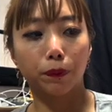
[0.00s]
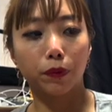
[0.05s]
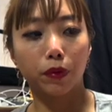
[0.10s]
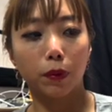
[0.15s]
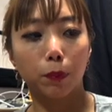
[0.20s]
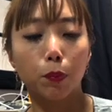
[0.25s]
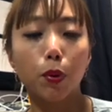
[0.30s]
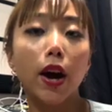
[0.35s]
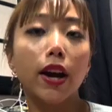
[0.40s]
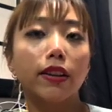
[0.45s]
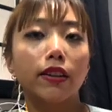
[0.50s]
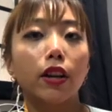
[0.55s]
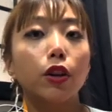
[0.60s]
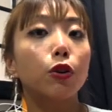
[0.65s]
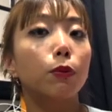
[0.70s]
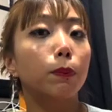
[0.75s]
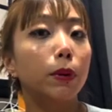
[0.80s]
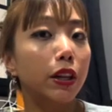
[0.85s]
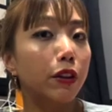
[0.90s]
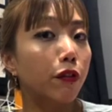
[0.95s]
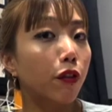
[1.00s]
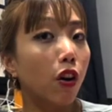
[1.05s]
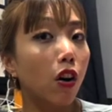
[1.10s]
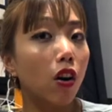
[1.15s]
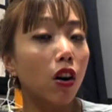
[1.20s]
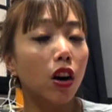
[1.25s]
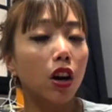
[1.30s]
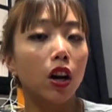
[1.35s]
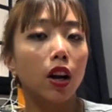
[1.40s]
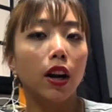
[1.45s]
price that you bid
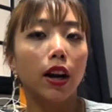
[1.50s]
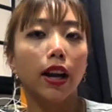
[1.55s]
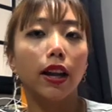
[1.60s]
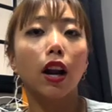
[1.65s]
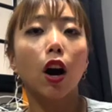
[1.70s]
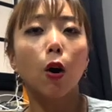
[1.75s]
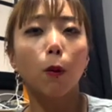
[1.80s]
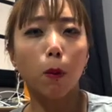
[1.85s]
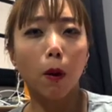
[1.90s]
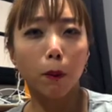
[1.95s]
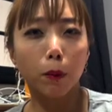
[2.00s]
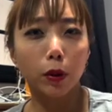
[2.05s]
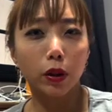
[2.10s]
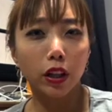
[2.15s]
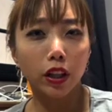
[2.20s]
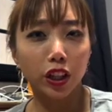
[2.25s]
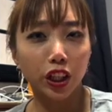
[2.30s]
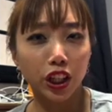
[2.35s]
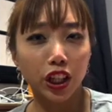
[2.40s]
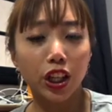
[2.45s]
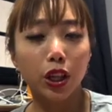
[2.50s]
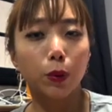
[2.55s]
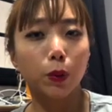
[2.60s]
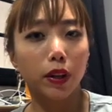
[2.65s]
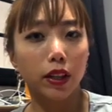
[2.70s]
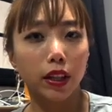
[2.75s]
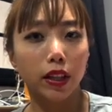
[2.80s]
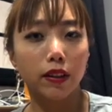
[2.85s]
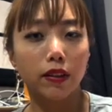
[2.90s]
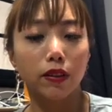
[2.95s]
for and how popular the keyword
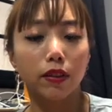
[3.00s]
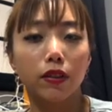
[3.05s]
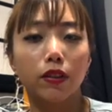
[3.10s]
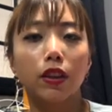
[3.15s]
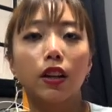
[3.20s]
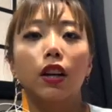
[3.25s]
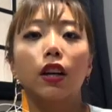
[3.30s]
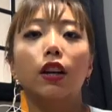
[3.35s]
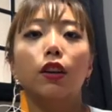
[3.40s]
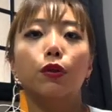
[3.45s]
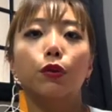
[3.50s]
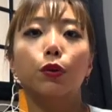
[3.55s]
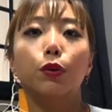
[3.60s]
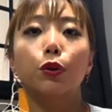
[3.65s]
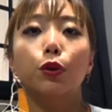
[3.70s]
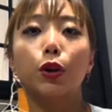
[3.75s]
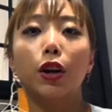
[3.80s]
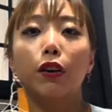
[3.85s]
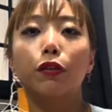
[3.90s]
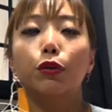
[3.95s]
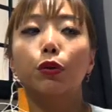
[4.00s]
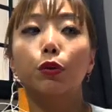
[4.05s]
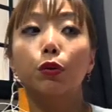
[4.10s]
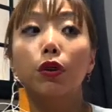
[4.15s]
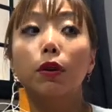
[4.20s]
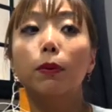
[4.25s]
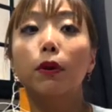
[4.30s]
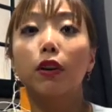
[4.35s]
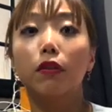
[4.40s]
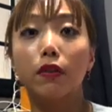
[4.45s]
is. So you have to do a
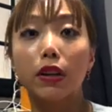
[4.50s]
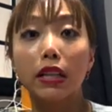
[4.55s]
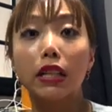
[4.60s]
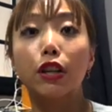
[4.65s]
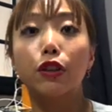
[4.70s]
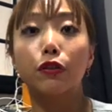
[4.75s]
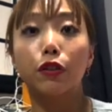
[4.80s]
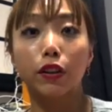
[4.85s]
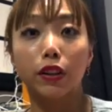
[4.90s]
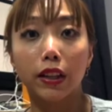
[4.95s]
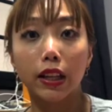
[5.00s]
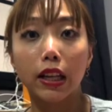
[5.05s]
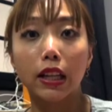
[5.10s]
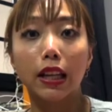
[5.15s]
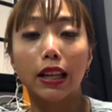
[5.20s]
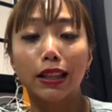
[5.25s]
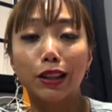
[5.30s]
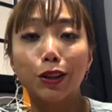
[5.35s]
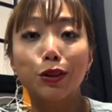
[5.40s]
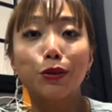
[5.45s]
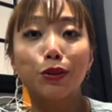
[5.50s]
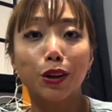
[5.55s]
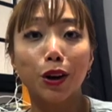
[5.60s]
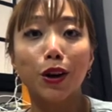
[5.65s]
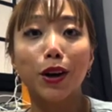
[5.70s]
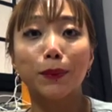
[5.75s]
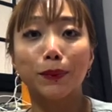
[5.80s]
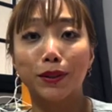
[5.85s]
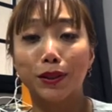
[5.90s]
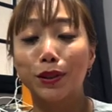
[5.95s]
bit of research for that. Until now,
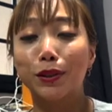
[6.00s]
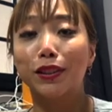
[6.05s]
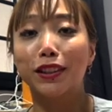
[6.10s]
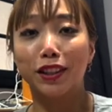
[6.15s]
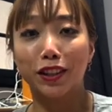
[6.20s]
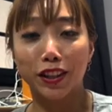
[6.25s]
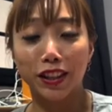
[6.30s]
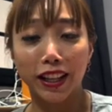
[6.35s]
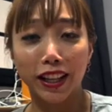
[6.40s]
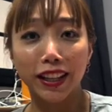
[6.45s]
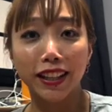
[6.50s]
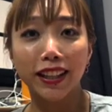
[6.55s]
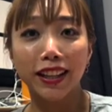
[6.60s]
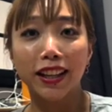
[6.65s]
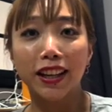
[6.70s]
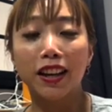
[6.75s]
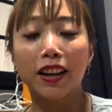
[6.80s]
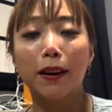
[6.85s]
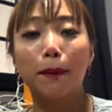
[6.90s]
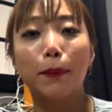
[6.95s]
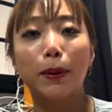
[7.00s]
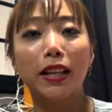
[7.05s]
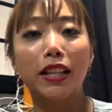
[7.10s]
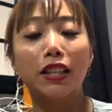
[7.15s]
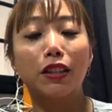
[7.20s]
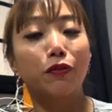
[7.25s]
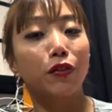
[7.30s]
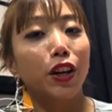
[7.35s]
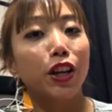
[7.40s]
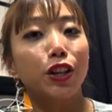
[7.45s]
I'm still learning, but it's
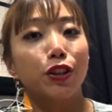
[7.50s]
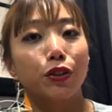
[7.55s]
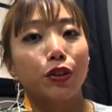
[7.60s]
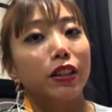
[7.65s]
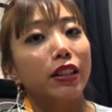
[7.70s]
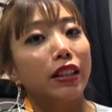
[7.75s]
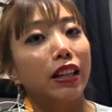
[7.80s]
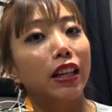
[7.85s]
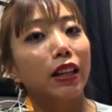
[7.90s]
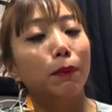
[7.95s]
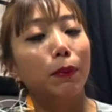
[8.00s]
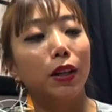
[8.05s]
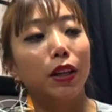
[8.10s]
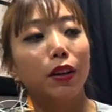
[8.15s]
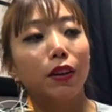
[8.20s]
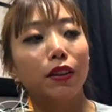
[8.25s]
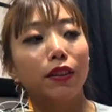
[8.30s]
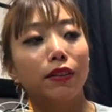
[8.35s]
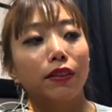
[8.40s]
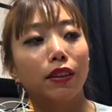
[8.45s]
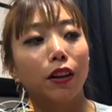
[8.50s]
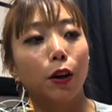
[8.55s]
very interesting because